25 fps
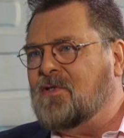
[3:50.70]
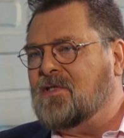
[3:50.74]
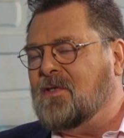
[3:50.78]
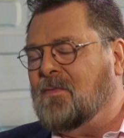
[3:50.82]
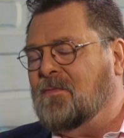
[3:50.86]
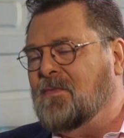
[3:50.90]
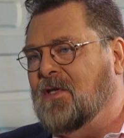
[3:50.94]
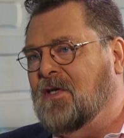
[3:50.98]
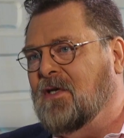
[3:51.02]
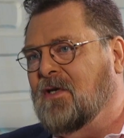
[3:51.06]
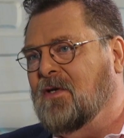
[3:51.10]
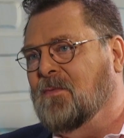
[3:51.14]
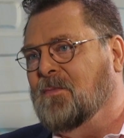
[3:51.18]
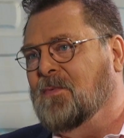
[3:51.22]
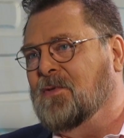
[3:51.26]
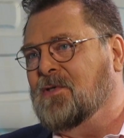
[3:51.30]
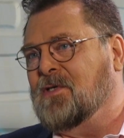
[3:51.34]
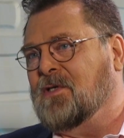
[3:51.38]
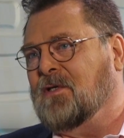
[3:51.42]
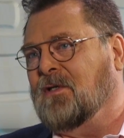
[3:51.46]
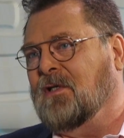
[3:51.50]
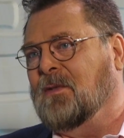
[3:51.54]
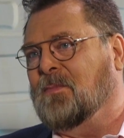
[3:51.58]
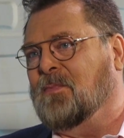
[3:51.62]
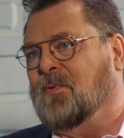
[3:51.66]
something you're
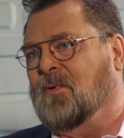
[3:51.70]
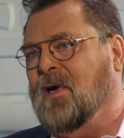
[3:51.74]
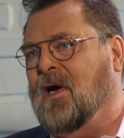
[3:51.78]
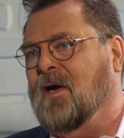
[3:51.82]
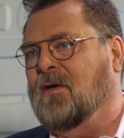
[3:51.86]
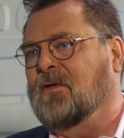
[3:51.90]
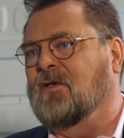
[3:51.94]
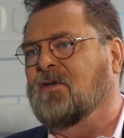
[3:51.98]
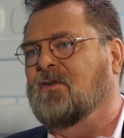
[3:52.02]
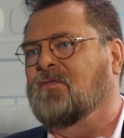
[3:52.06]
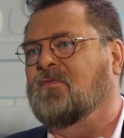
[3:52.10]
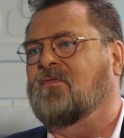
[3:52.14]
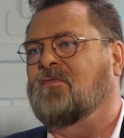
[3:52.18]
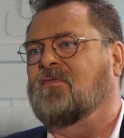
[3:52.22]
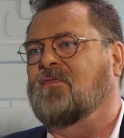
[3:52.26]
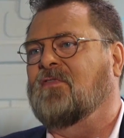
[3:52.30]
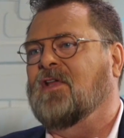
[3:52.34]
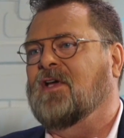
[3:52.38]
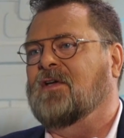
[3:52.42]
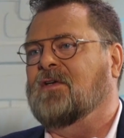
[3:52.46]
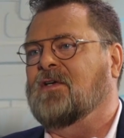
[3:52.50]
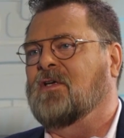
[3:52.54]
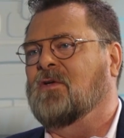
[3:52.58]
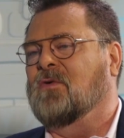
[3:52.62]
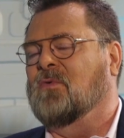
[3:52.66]
particularly proud of
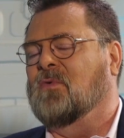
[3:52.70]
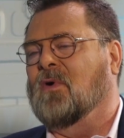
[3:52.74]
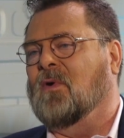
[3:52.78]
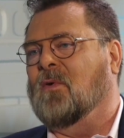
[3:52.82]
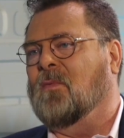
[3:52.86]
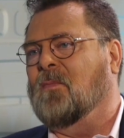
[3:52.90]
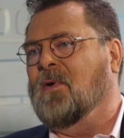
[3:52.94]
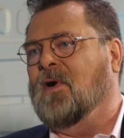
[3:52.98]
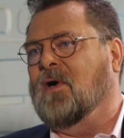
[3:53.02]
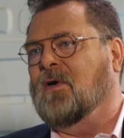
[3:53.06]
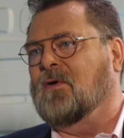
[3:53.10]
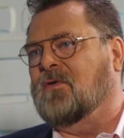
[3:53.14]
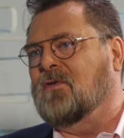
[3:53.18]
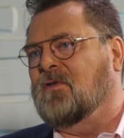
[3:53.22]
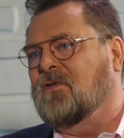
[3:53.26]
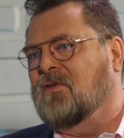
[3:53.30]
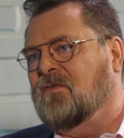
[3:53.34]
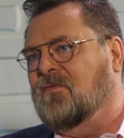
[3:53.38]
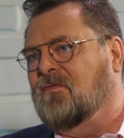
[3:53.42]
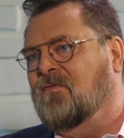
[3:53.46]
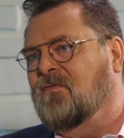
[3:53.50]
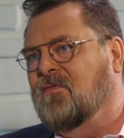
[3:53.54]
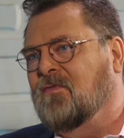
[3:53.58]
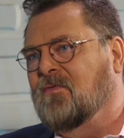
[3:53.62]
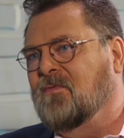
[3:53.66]
that you were a part
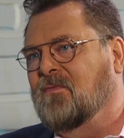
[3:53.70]
of?